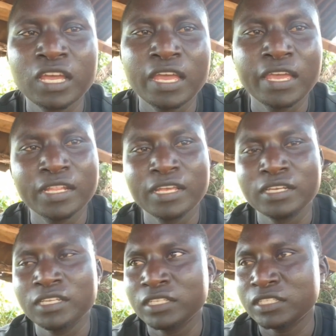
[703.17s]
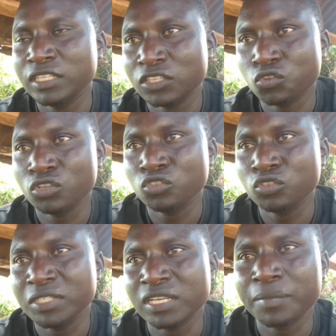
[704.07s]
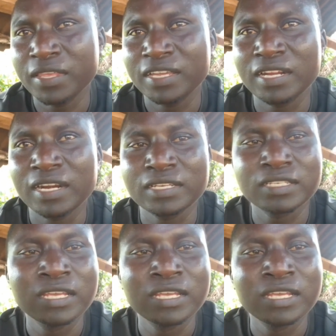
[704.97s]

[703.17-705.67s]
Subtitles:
And then it's just going to be something great.